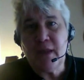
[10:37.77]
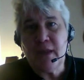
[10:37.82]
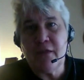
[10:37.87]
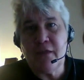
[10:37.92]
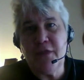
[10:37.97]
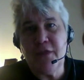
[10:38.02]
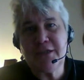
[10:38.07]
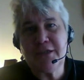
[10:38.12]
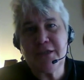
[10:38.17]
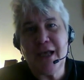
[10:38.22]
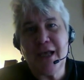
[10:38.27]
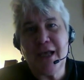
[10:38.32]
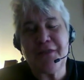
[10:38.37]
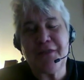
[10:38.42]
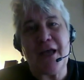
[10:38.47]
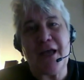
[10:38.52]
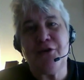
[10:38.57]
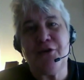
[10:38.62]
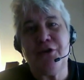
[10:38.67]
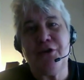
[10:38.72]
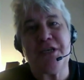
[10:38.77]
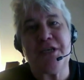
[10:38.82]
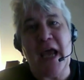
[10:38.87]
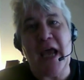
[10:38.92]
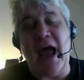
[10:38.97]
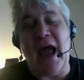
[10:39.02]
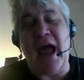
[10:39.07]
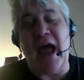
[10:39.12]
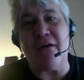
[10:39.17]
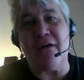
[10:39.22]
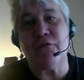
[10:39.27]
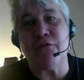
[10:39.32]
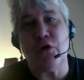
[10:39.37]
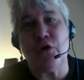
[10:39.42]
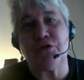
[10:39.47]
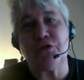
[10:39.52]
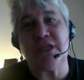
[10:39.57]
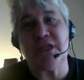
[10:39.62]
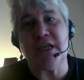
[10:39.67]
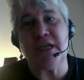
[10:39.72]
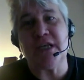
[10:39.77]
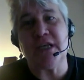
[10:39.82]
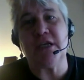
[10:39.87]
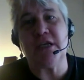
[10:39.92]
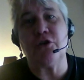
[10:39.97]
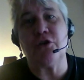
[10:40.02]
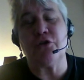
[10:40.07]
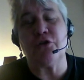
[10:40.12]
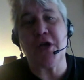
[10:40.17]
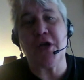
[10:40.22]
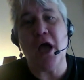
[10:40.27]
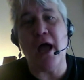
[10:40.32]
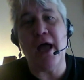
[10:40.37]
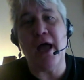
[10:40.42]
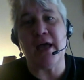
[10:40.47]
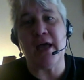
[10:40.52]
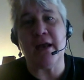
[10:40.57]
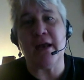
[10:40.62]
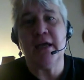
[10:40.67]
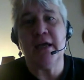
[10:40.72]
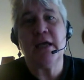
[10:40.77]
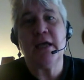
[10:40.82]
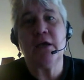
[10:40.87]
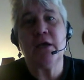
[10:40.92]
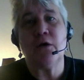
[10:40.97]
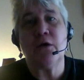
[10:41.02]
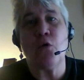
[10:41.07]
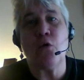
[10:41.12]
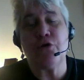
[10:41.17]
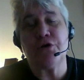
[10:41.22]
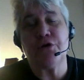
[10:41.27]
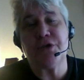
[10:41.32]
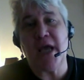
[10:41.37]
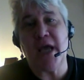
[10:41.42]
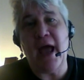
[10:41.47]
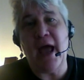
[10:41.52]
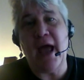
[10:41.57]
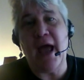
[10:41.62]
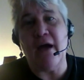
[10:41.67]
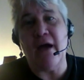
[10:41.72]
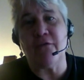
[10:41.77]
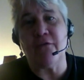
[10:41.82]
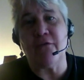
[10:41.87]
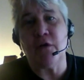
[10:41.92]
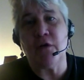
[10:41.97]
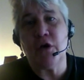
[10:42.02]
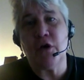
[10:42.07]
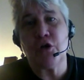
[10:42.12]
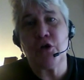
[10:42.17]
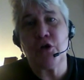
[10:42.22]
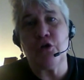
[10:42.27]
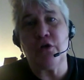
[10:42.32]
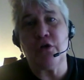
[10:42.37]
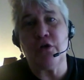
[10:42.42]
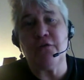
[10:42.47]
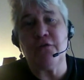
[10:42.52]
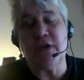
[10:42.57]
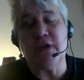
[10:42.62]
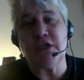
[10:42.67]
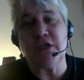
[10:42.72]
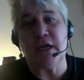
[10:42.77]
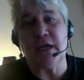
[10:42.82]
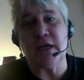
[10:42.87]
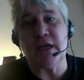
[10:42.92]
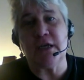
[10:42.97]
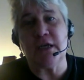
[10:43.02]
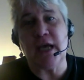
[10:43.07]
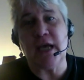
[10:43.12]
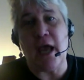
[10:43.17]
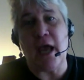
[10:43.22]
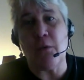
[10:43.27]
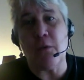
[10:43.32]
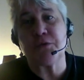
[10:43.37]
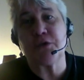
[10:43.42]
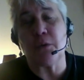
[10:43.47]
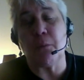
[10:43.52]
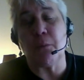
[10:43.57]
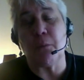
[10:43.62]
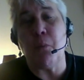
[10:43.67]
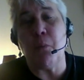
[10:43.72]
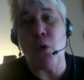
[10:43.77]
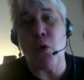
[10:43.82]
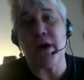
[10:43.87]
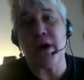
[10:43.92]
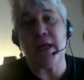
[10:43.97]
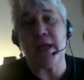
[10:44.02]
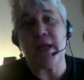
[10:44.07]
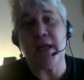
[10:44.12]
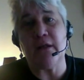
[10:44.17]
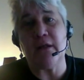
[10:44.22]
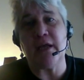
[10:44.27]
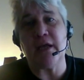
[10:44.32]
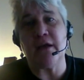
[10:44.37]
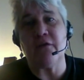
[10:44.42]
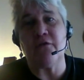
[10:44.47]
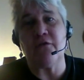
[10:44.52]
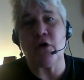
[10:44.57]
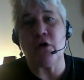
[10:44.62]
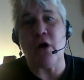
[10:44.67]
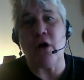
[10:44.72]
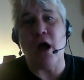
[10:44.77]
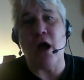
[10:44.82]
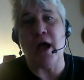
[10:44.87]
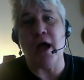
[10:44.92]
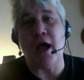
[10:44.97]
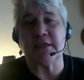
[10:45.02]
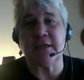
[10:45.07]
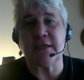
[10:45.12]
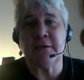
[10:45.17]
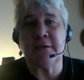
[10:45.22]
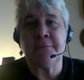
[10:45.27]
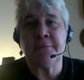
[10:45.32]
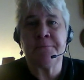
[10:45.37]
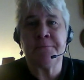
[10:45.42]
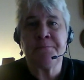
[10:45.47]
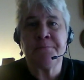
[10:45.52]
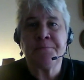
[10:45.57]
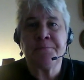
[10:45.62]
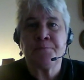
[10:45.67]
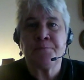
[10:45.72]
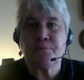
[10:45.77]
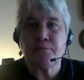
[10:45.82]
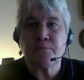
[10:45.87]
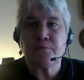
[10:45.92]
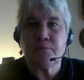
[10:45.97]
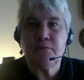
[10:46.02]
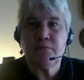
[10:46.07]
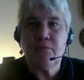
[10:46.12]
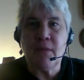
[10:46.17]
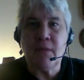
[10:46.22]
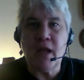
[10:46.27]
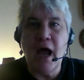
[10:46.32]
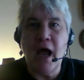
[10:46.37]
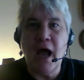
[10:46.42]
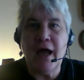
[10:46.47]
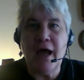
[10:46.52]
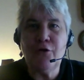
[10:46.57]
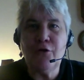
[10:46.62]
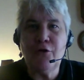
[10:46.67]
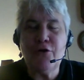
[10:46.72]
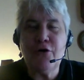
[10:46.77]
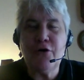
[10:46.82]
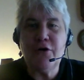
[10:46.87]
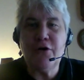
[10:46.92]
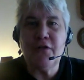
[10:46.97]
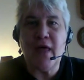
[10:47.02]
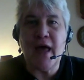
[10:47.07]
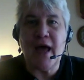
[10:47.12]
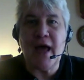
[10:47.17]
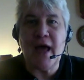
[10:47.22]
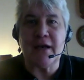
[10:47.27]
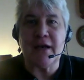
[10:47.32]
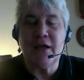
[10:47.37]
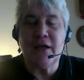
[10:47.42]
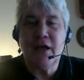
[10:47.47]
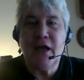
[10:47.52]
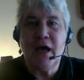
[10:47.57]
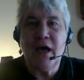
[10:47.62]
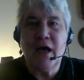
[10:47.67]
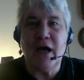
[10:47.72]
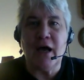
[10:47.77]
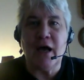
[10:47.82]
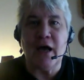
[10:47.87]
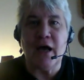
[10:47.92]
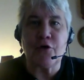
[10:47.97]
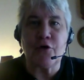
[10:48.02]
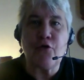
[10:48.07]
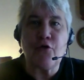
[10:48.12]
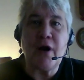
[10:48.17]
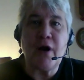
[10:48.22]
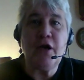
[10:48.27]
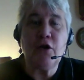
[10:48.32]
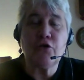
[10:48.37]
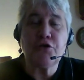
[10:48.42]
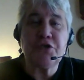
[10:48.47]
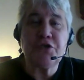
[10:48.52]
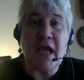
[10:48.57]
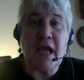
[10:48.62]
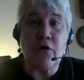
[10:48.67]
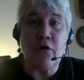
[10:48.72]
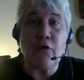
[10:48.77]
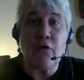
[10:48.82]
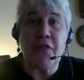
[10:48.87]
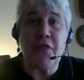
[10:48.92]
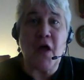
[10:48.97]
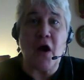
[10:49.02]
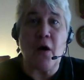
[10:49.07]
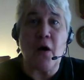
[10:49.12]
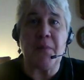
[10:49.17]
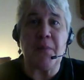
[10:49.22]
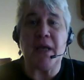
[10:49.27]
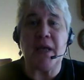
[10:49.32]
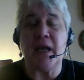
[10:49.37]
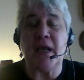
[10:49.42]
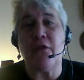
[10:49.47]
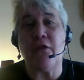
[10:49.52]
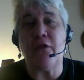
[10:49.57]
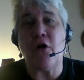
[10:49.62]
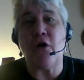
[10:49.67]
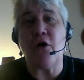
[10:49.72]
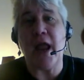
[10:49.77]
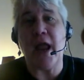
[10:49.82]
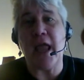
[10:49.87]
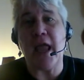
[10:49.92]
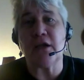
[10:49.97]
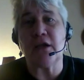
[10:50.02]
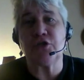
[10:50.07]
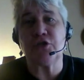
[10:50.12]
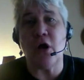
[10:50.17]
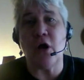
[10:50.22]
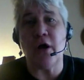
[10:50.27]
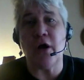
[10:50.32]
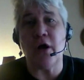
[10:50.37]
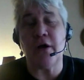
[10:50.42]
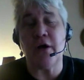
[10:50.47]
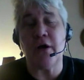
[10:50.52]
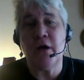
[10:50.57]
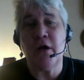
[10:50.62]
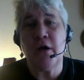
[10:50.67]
things like that. You need to have those things in your diet in order to have good vision and to help support healing of your eyes. I learned that craniosacral therapy and other hands-on